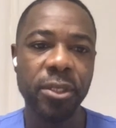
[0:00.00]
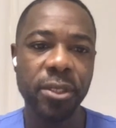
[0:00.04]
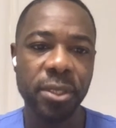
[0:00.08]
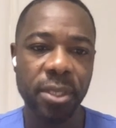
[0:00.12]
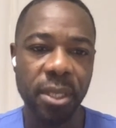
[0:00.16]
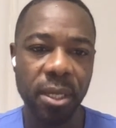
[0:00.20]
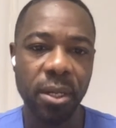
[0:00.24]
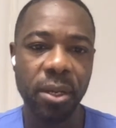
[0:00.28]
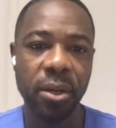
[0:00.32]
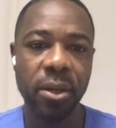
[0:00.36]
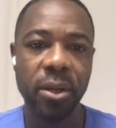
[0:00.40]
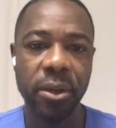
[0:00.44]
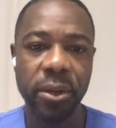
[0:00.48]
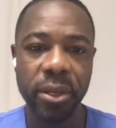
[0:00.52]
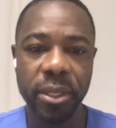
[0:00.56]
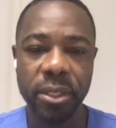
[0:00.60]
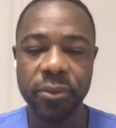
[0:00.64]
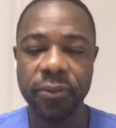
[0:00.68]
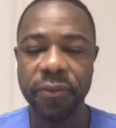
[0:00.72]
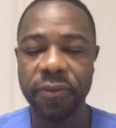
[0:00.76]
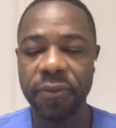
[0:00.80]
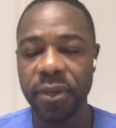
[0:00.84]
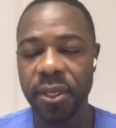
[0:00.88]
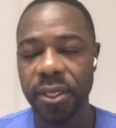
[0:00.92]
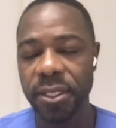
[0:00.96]
are going to
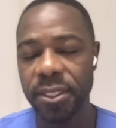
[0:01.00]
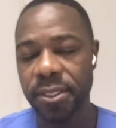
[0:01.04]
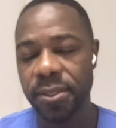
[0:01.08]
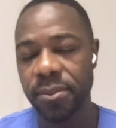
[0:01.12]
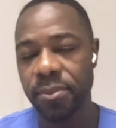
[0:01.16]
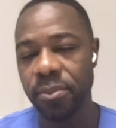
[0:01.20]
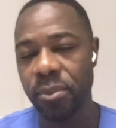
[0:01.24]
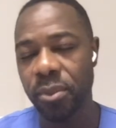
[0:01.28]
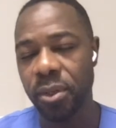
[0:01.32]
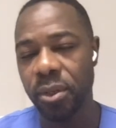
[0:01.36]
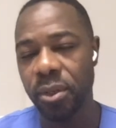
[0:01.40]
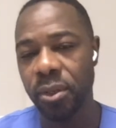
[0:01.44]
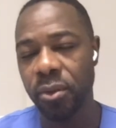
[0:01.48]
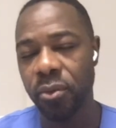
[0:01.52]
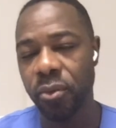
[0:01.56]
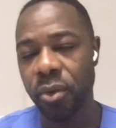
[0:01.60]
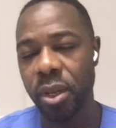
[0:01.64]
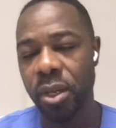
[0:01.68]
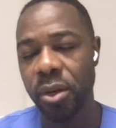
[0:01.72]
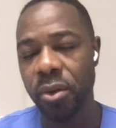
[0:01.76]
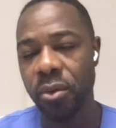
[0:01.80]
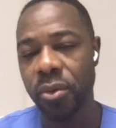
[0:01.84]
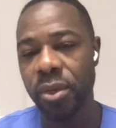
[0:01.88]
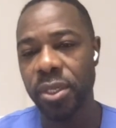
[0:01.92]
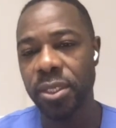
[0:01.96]
face a
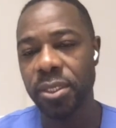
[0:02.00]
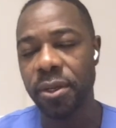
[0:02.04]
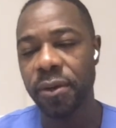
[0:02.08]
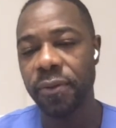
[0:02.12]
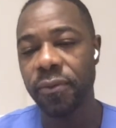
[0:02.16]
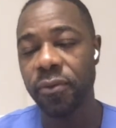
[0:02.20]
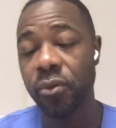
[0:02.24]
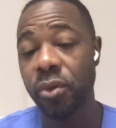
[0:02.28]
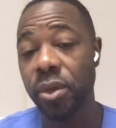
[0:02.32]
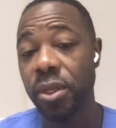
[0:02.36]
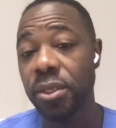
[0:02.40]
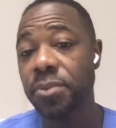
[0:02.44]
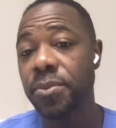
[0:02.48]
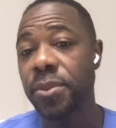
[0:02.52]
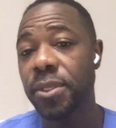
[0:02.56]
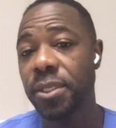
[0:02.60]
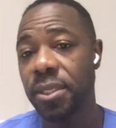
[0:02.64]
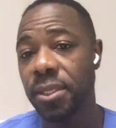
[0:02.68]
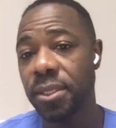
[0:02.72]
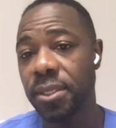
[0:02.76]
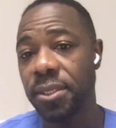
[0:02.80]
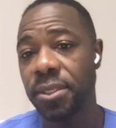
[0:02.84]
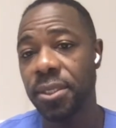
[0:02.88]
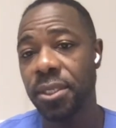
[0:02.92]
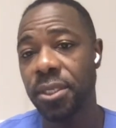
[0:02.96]
greater risk of
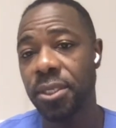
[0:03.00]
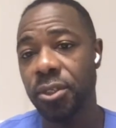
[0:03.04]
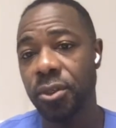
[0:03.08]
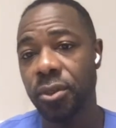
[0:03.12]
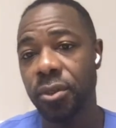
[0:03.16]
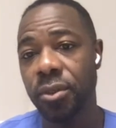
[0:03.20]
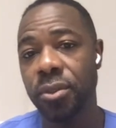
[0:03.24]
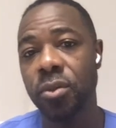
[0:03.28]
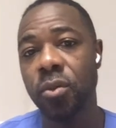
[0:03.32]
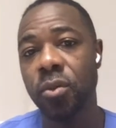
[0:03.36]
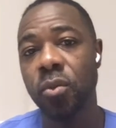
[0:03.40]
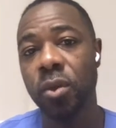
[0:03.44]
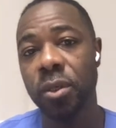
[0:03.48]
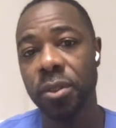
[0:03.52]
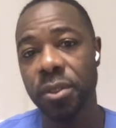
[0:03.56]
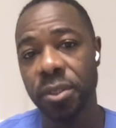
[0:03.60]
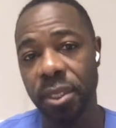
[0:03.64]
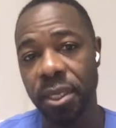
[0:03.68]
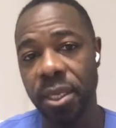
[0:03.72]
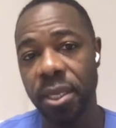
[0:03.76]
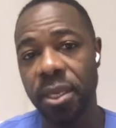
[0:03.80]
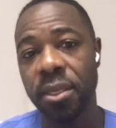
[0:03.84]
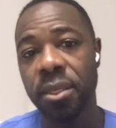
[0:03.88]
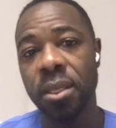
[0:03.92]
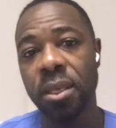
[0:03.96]
rehospitalization. So once
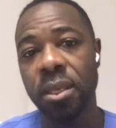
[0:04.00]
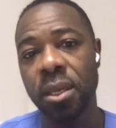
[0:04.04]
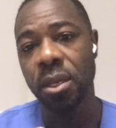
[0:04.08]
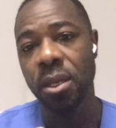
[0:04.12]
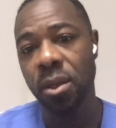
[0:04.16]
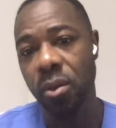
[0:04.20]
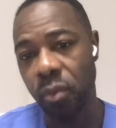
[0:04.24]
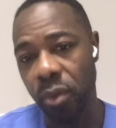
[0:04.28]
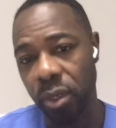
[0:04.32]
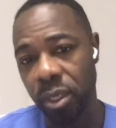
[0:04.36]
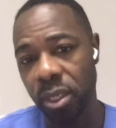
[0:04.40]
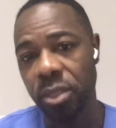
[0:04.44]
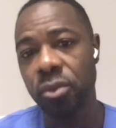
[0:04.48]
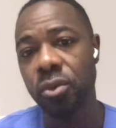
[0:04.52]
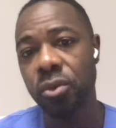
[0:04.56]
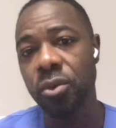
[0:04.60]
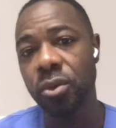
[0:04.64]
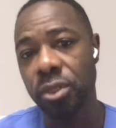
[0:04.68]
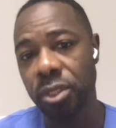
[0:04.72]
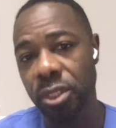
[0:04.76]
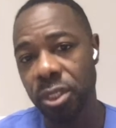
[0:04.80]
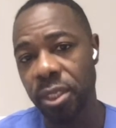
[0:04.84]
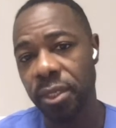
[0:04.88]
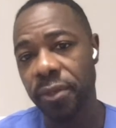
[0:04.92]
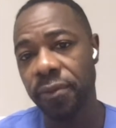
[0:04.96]
again, we need to
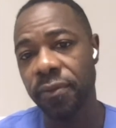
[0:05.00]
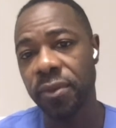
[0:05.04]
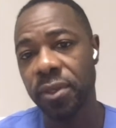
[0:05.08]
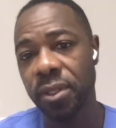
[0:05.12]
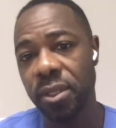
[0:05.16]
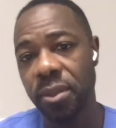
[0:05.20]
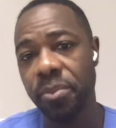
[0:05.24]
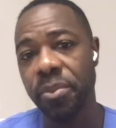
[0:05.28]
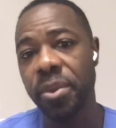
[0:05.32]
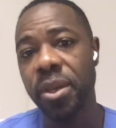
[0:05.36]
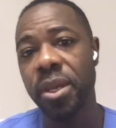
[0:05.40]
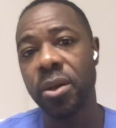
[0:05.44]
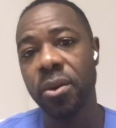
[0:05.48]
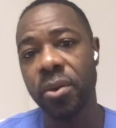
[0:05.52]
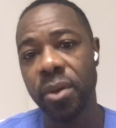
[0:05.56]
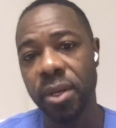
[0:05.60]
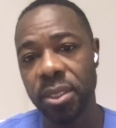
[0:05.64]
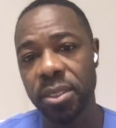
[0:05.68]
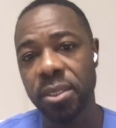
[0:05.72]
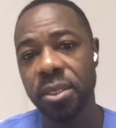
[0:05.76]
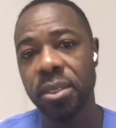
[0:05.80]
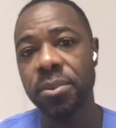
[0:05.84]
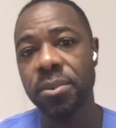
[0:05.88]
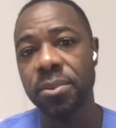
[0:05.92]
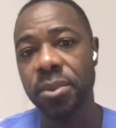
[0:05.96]
achieve the better
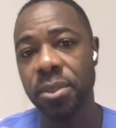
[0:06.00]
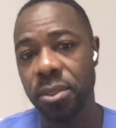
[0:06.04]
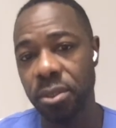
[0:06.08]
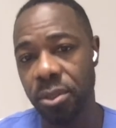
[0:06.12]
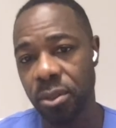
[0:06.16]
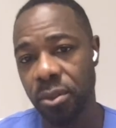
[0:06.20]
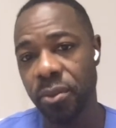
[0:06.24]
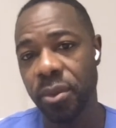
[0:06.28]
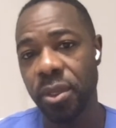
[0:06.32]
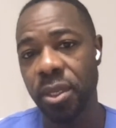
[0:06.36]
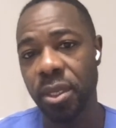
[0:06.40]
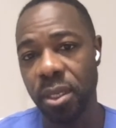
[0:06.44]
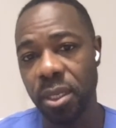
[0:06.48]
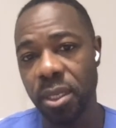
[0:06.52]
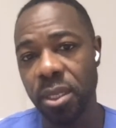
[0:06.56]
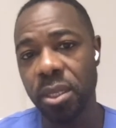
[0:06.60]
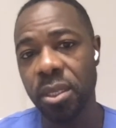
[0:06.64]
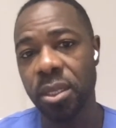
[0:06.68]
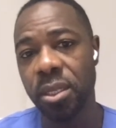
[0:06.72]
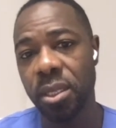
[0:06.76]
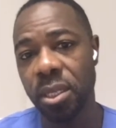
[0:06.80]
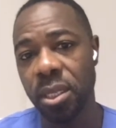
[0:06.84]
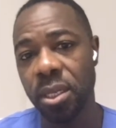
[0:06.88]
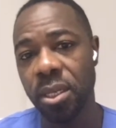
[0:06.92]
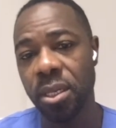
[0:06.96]
outcomes in
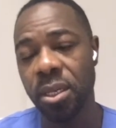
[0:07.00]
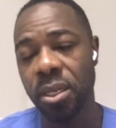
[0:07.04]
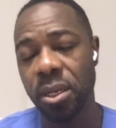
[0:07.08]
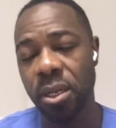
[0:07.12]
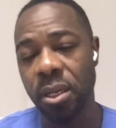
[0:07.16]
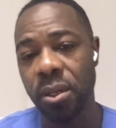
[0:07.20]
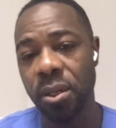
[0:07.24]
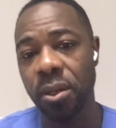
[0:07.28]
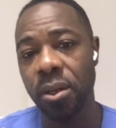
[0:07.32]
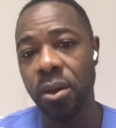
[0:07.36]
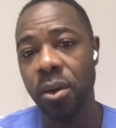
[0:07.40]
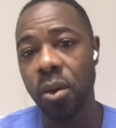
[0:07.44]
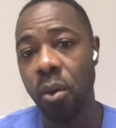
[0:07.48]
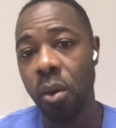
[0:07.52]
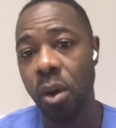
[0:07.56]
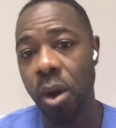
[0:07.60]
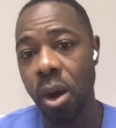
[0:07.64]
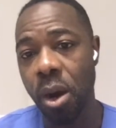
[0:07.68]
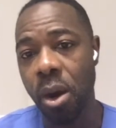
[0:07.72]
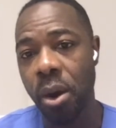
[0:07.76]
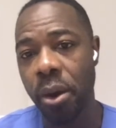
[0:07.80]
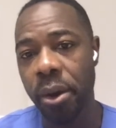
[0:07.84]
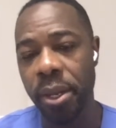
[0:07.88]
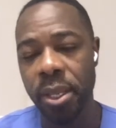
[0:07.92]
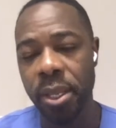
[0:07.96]
the
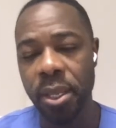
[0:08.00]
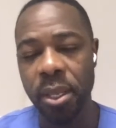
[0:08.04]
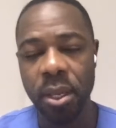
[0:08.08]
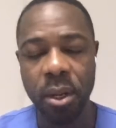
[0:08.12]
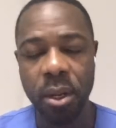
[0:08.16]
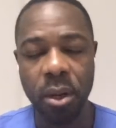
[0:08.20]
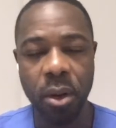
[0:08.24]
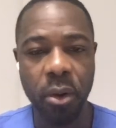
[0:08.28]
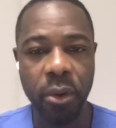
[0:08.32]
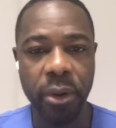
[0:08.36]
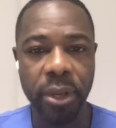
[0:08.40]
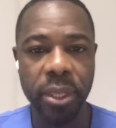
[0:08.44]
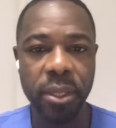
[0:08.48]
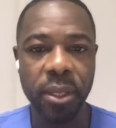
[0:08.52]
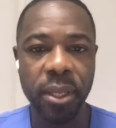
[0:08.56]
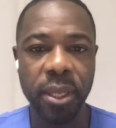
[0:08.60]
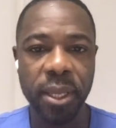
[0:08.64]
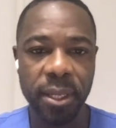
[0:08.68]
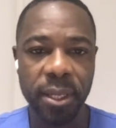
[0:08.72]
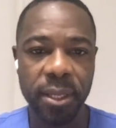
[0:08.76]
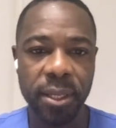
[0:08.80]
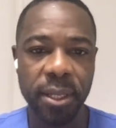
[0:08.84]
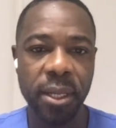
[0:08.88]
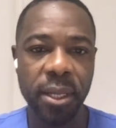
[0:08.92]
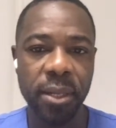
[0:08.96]
OR or in the
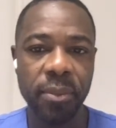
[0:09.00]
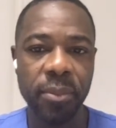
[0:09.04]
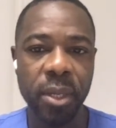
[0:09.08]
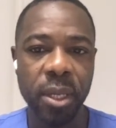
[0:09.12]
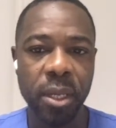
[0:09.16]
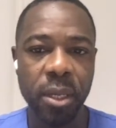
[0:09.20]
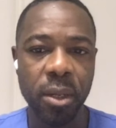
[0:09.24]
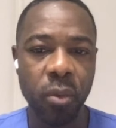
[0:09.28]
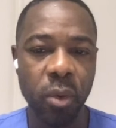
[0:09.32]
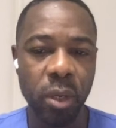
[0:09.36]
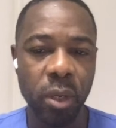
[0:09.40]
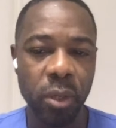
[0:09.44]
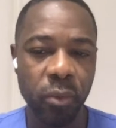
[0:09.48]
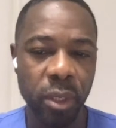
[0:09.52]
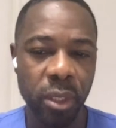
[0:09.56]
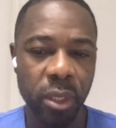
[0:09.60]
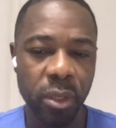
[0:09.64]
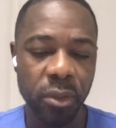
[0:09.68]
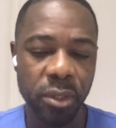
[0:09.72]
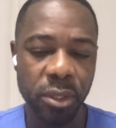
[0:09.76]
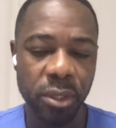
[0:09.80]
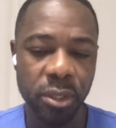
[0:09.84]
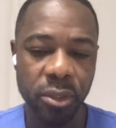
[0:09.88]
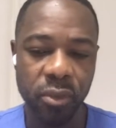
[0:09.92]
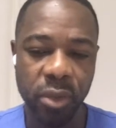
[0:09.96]
cath lab when we
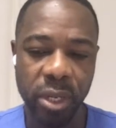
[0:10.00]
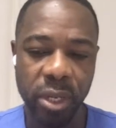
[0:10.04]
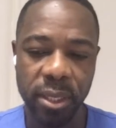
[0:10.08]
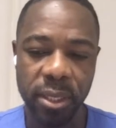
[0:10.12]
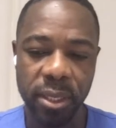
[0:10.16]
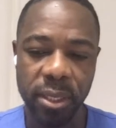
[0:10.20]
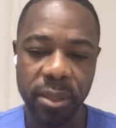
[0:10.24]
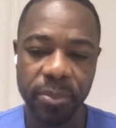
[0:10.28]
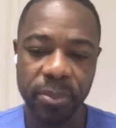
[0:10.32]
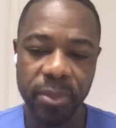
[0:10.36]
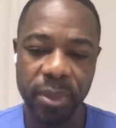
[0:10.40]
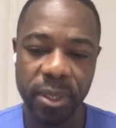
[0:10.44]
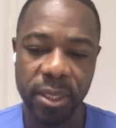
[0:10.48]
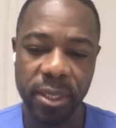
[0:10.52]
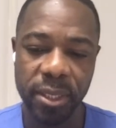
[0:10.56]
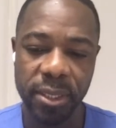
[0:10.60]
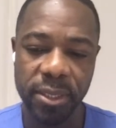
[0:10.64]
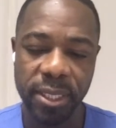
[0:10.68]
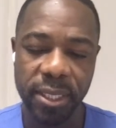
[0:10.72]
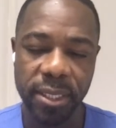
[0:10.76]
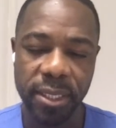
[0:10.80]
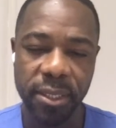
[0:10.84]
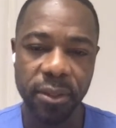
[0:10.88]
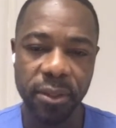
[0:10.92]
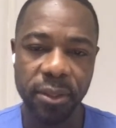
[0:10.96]
use the TriClip
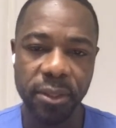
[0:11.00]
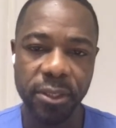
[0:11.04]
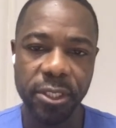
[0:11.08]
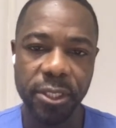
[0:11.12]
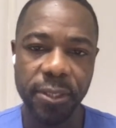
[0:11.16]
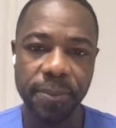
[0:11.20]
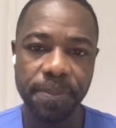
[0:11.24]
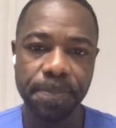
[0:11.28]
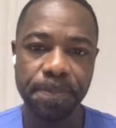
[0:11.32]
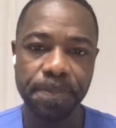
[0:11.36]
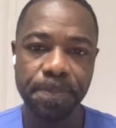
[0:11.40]
technology.